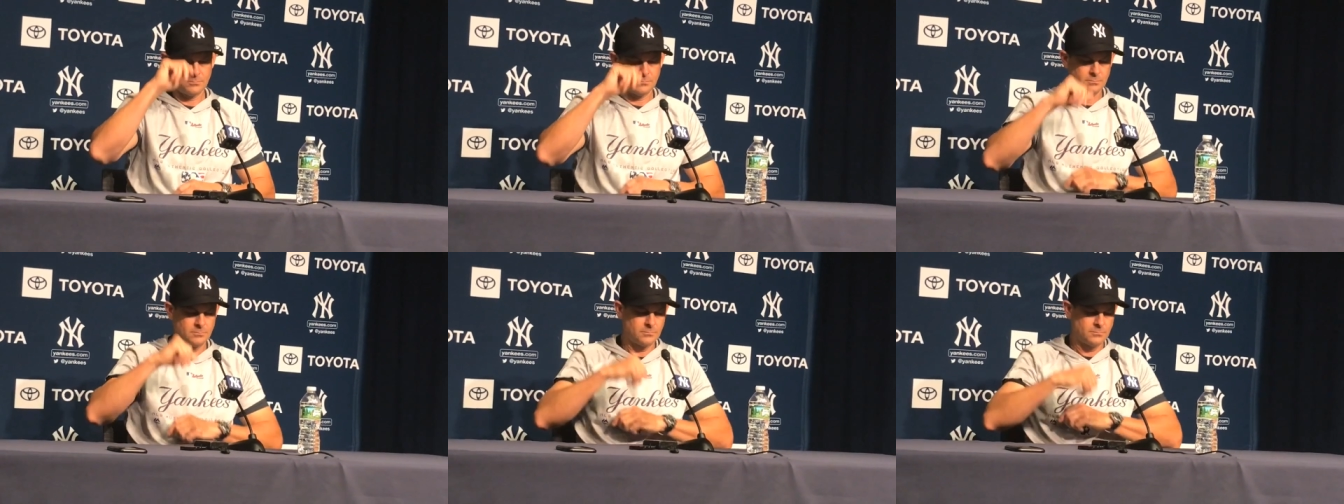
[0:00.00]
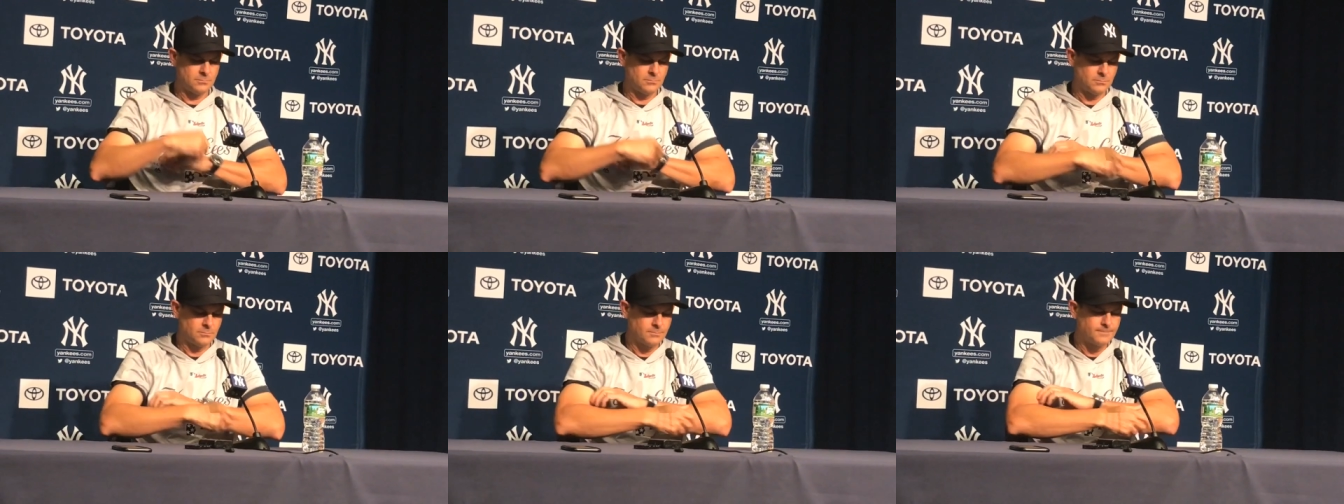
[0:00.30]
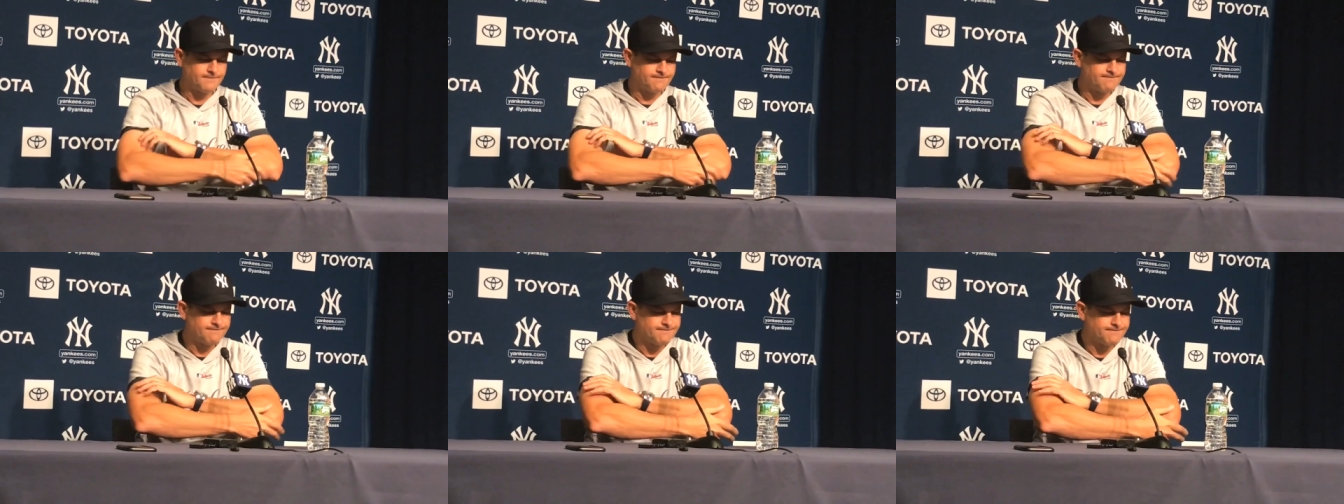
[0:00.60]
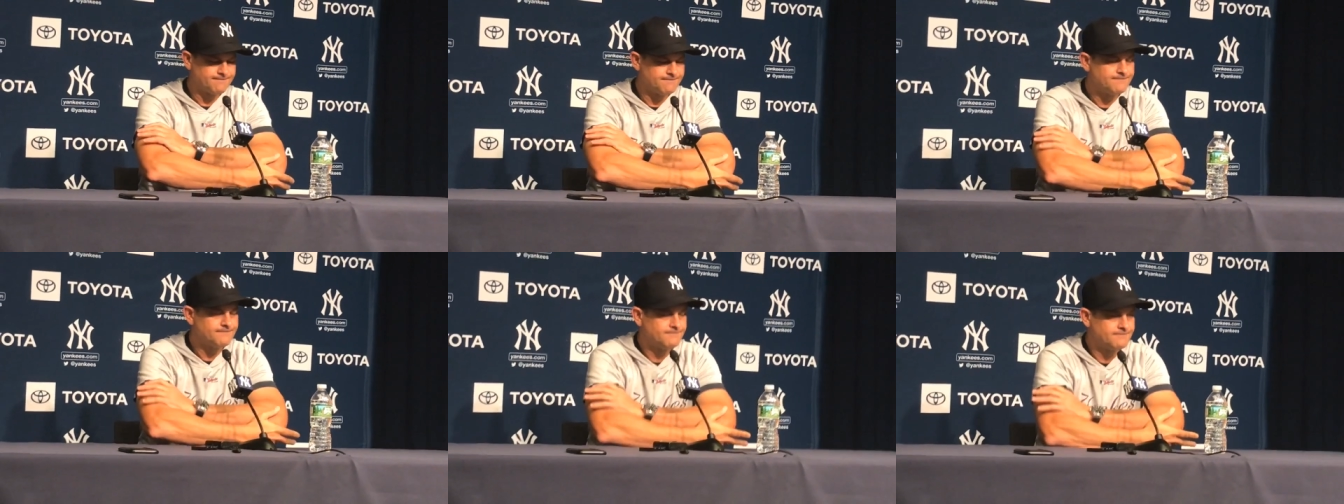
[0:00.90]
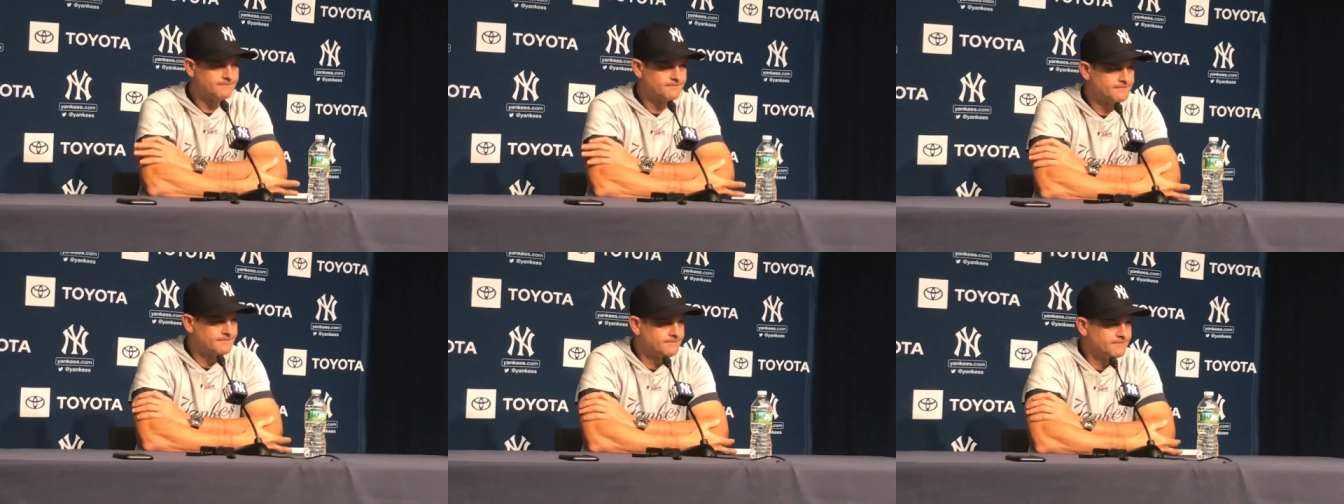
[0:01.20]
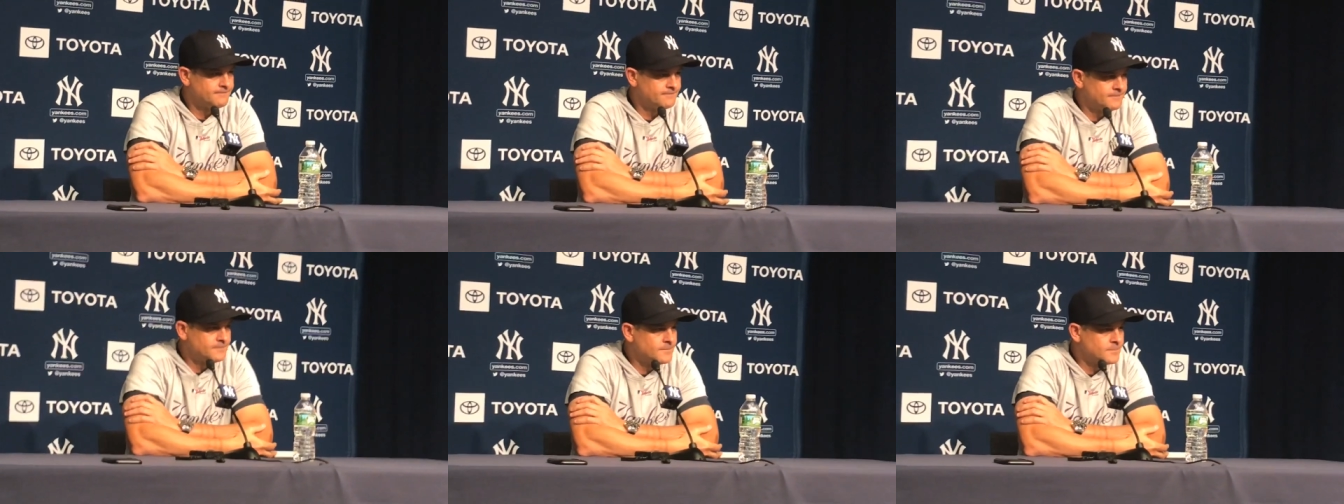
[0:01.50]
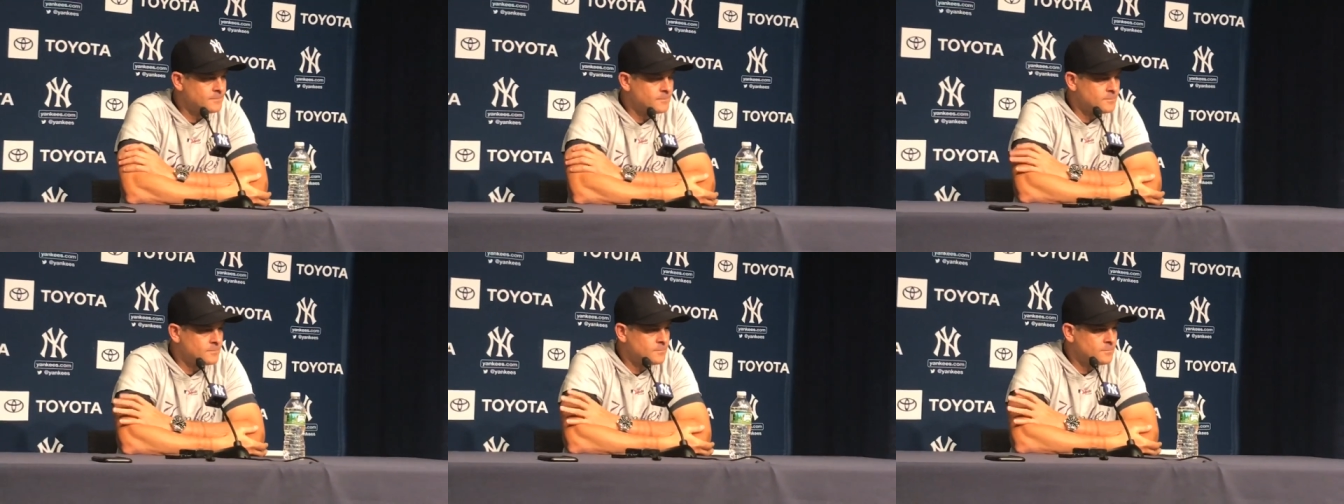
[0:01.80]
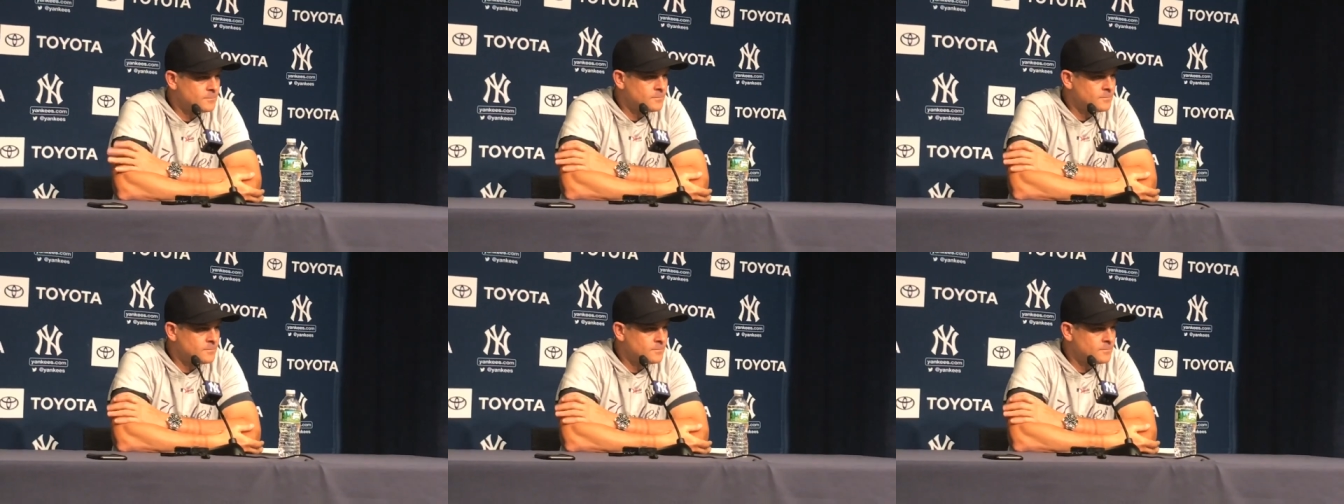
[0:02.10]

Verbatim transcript: to a player and next man up type of mentality.